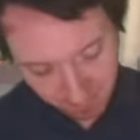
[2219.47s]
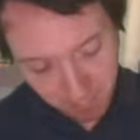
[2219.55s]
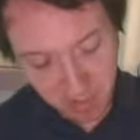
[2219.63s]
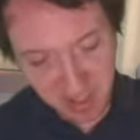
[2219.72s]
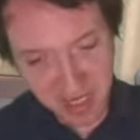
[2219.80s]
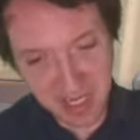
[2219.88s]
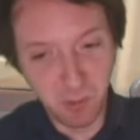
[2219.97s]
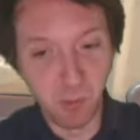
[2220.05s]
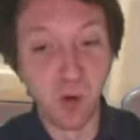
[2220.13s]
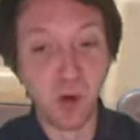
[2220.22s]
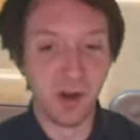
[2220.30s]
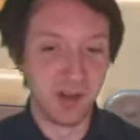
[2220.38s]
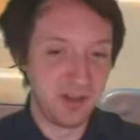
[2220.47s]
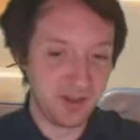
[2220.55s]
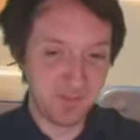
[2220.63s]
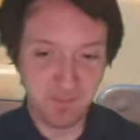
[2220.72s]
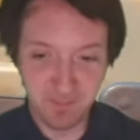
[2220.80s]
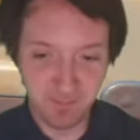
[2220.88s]
big wood,
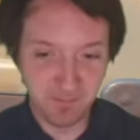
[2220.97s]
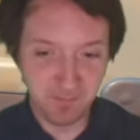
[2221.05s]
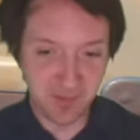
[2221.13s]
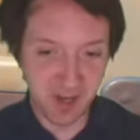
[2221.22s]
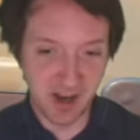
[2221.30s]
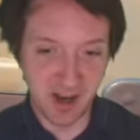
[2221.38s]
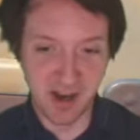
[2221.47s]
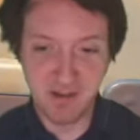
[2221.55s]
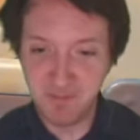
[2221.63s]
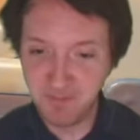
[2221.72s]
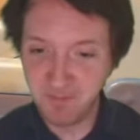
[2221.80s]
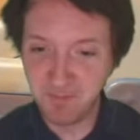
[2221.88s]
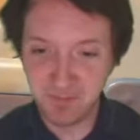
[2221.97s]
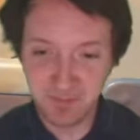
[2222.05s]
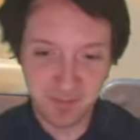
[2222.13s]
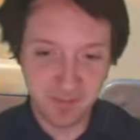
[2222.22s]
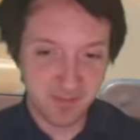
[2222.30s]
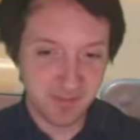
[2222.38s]
huh?
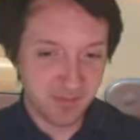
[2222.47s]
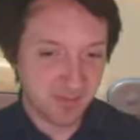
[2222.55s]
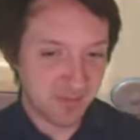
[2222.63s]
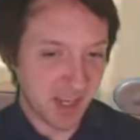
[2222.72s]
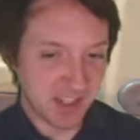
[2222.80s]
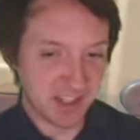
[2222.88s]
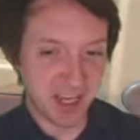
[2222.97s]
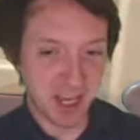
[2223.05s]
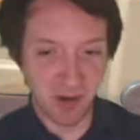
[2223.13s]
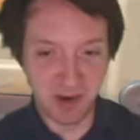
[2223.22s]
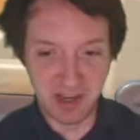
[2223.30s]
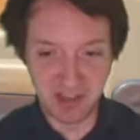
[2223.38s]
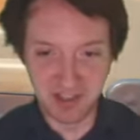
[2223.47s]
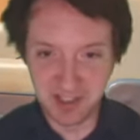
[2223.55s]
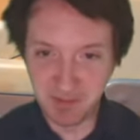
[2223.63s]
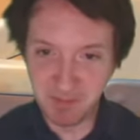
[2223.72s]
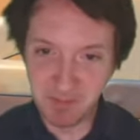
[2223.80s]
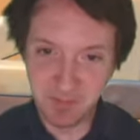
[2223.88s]
I see how it is.